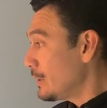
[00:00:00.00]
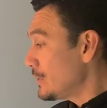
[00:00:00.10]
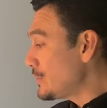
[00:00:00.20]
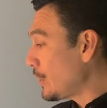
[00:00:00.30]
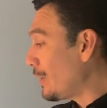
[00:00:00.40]

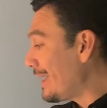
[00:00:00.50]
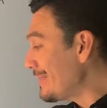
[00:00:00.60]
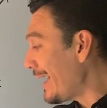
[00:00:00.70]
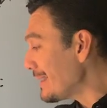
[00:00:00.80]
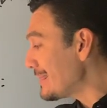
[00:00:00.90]
So, and
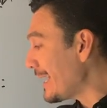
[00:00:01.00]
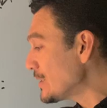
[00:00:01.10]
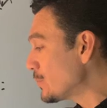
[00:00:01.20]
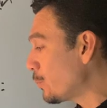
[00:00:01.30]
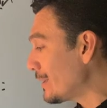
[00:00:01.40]

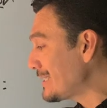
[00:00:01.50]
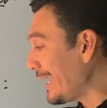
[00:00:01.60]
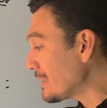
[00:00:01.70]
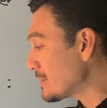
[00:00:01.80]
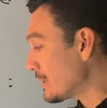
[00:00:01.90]
that's what
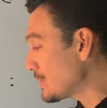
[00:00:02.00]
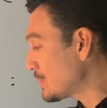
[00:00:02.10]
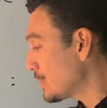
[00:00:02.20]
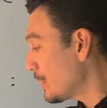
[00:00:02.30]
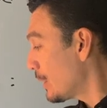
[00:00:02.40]
takes
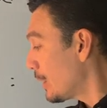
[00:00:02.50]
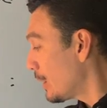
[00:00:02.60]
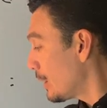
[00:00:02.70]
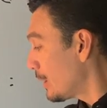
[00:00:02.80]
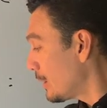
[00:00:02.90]
us
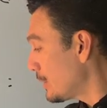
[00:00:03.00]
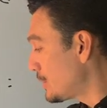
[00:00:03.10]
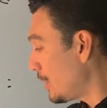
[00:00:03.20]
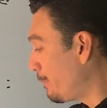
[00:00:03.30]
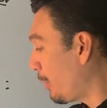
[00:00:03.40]

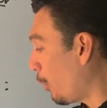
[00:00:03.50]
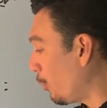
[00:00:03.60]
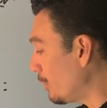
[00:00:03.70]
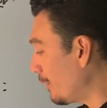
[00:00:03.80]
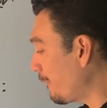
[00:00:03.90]
to
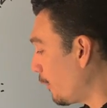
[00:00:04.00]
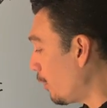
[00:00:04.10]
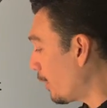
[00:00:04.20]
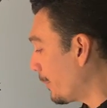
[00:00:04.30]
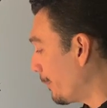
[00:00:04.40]
polar
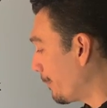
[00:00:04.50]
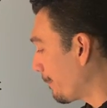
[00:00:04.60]
form.